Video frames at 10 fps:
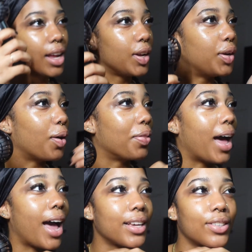No, the
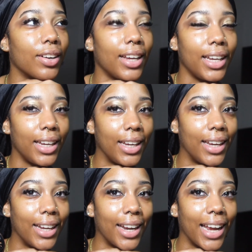eyes are
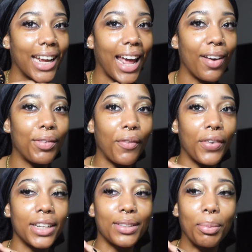eating and I haven't
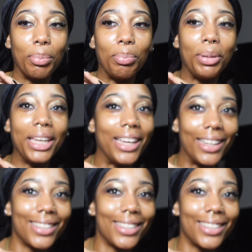finished the beat.